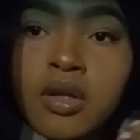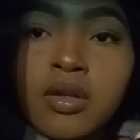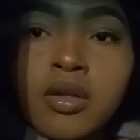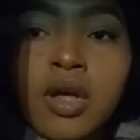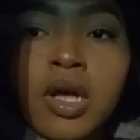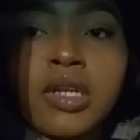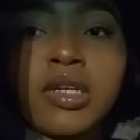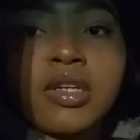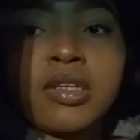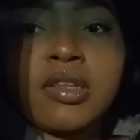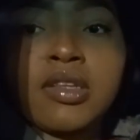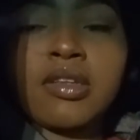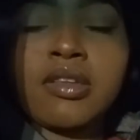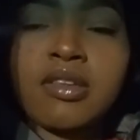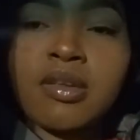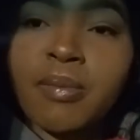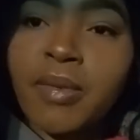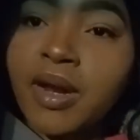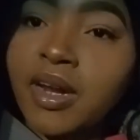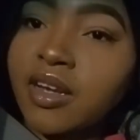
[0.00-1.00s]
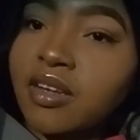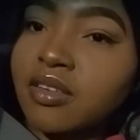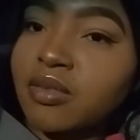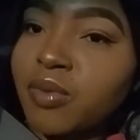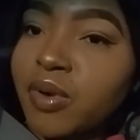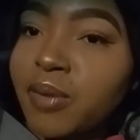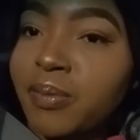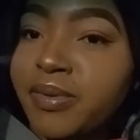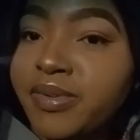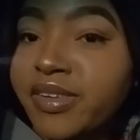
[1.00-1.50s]
I just seen somebody else
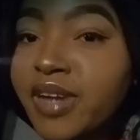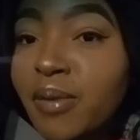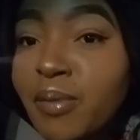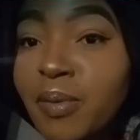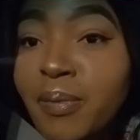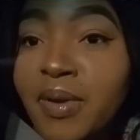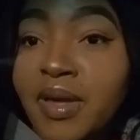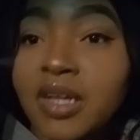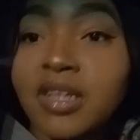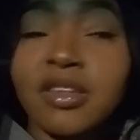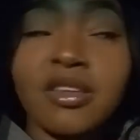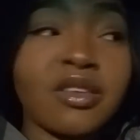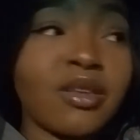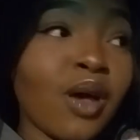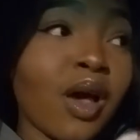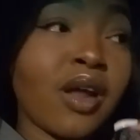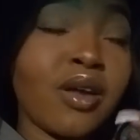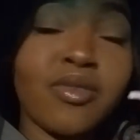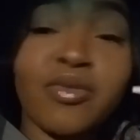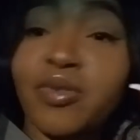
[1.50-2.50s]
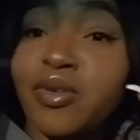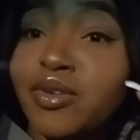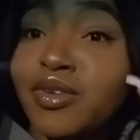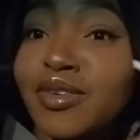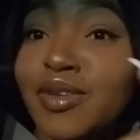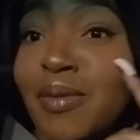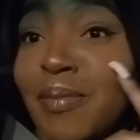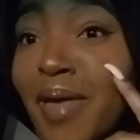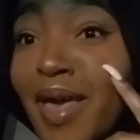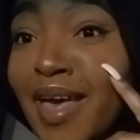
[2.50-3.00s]
wear pajama pants, so I don't feel
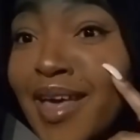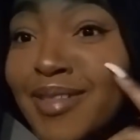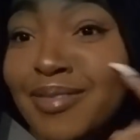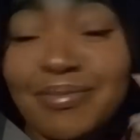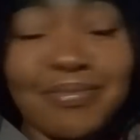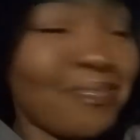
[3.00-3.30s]
so bad.